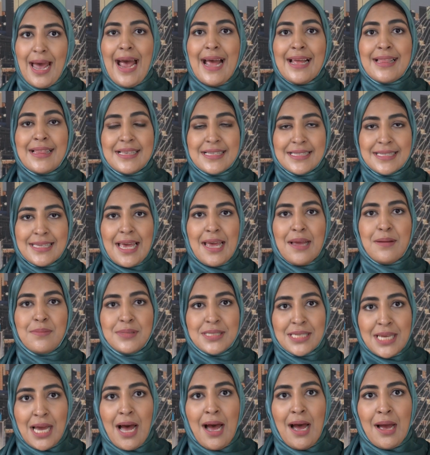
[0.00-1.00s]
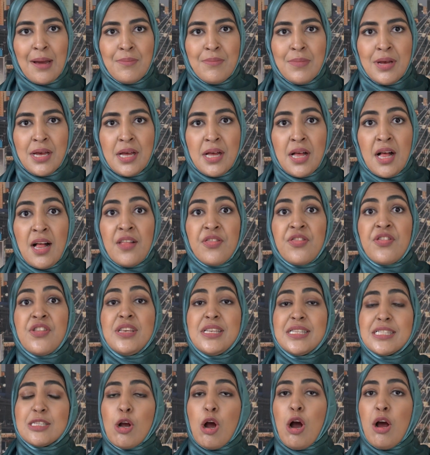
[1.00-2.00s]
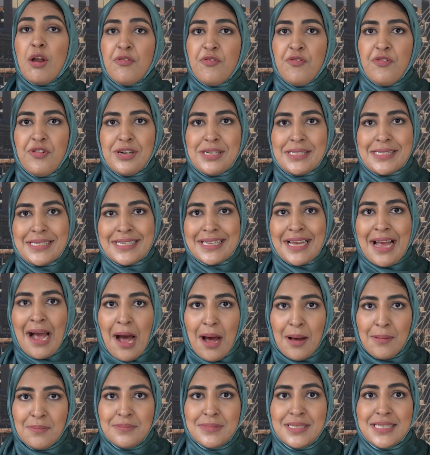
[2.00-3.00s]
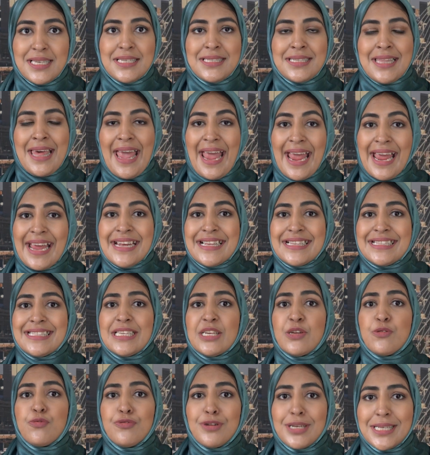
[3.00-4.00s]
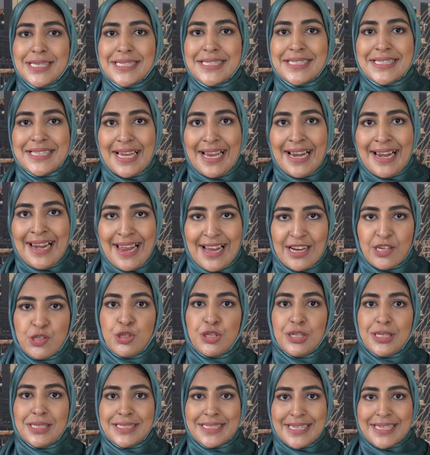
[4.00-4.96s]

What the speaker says: At the same time, this conference comes as the ANC risks electoral